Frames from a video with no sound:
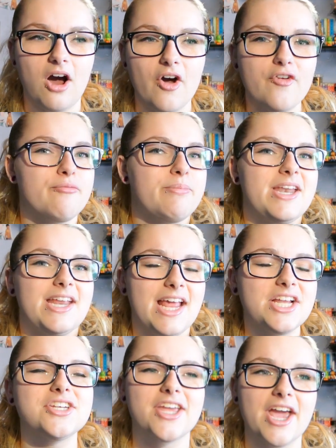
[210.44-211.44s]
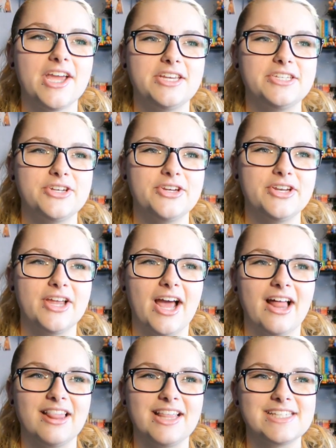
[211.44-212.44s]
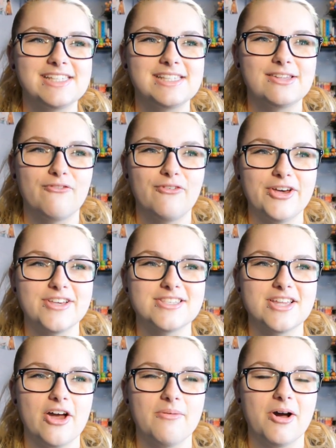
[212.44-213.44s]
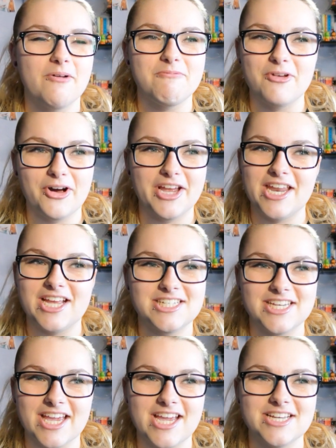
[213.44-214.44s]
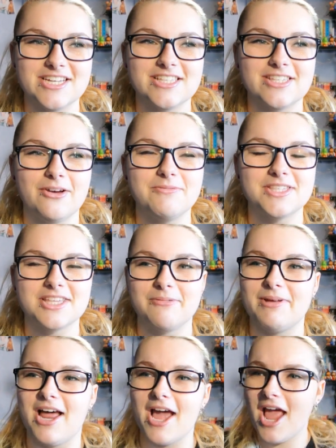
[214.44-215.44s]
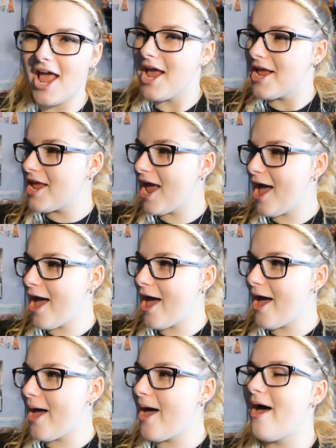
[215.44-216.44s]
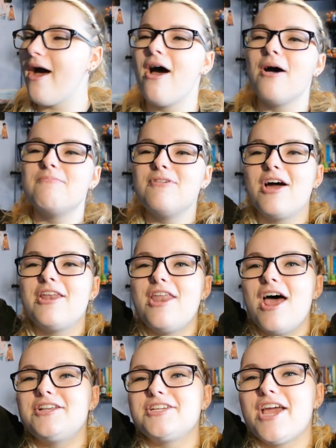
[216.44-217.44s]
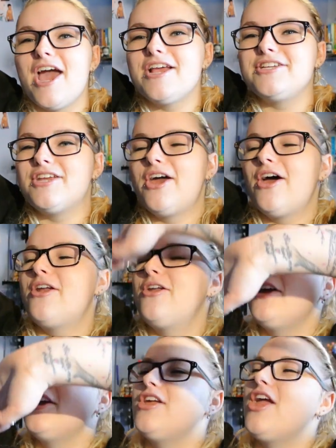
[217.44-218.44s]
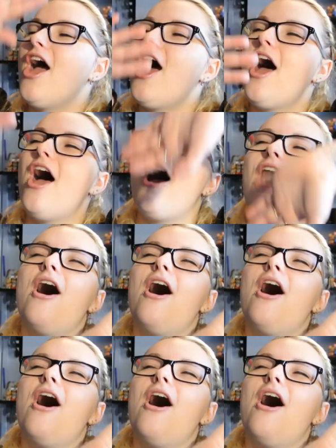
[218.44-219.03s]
I've been in education and this is the first time I'm not in education. So I'm just going to be like, yeah, not in education. Yeah.